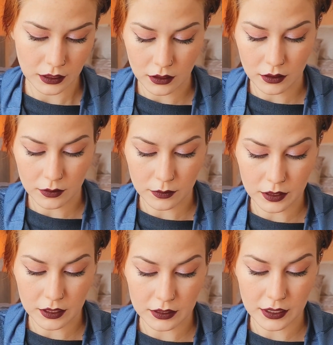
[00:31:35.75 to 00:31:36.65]
I'm
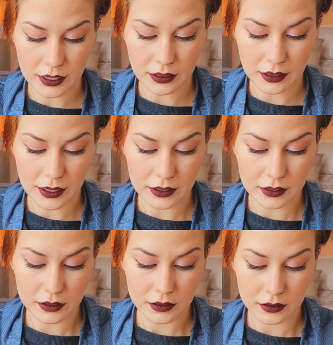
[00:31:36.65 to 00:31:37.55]
going to take that
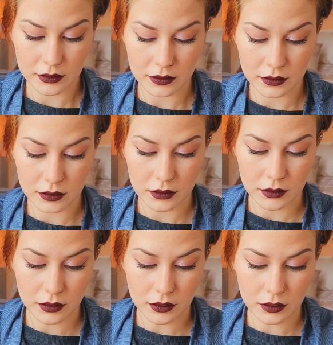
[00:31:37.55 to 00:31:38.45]

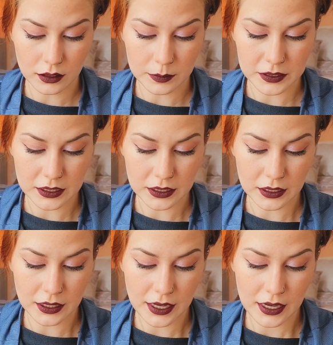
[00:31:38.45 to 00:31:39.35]
lipstick
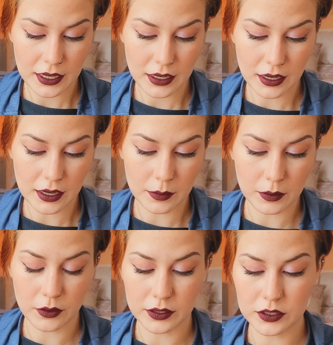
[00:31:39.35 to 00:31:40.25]
again, and I'm
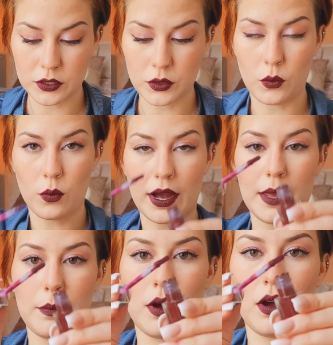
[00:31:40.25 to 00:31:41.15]
going to
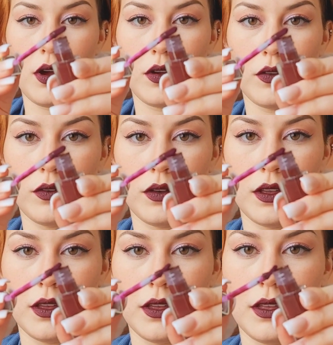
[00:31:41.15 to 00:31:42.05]
wipe off
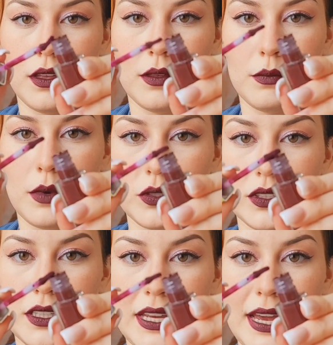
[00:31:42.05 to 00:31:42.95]
most of
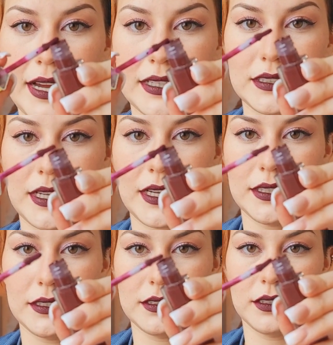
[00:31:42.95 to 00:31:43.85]
the
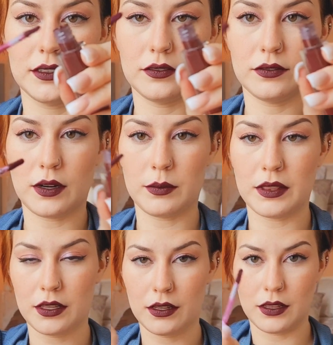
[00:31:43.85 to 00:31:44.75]
excess from
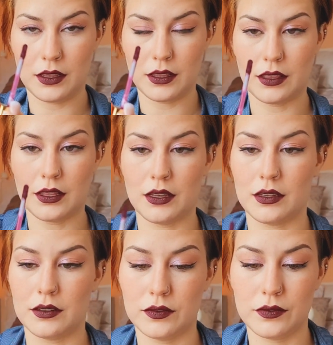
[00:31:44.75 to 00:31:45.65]

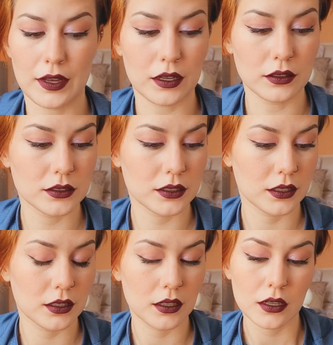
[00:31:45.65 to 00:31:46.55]
the felt
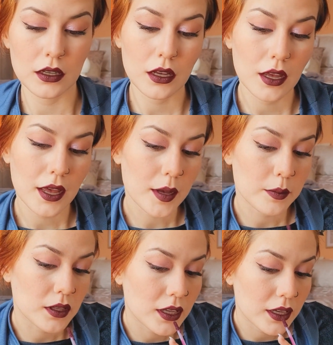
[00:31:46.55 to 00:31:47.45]

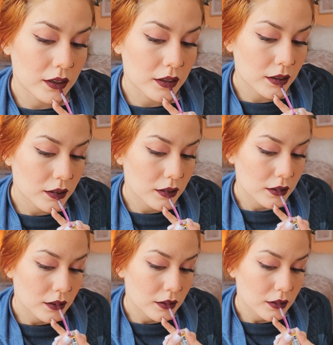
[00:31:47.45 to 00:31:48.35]
applicator,
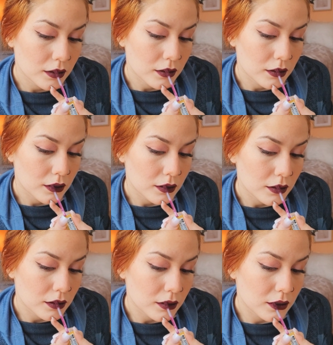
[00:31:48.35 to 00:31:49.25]

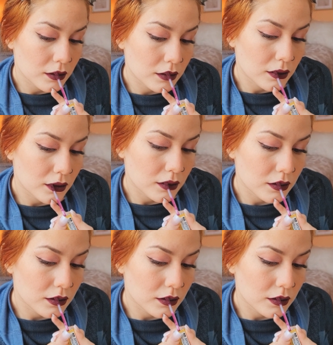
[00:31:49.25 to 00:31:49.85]
and then